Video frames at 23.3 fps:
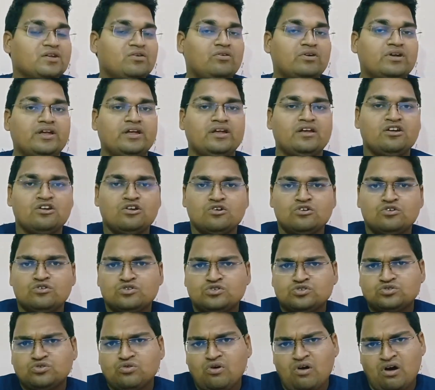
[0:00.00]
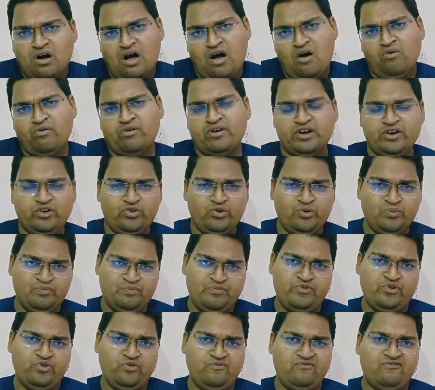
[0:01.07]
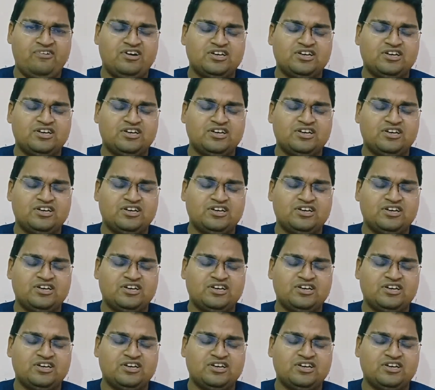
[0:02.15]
Okay, so how can you improve?